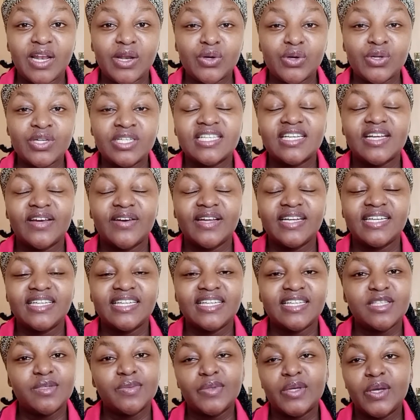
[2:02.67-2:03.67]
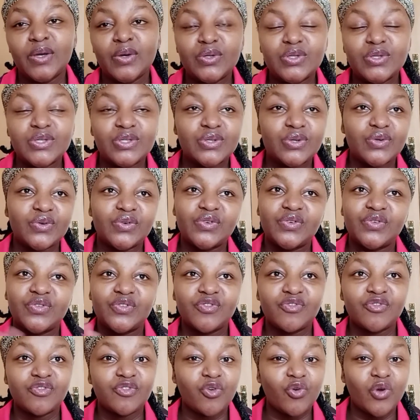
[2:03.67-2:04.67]
lot nowadays because of
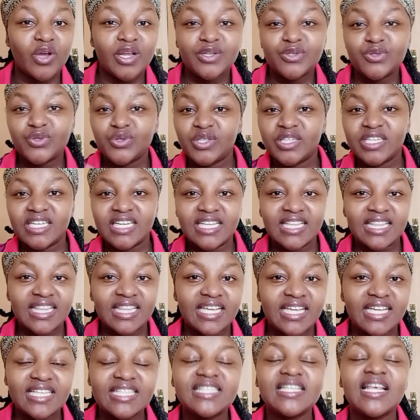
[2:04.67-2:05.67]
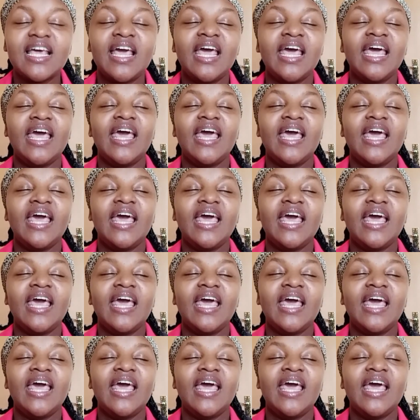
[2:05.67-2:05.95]
1, 2, 3 things.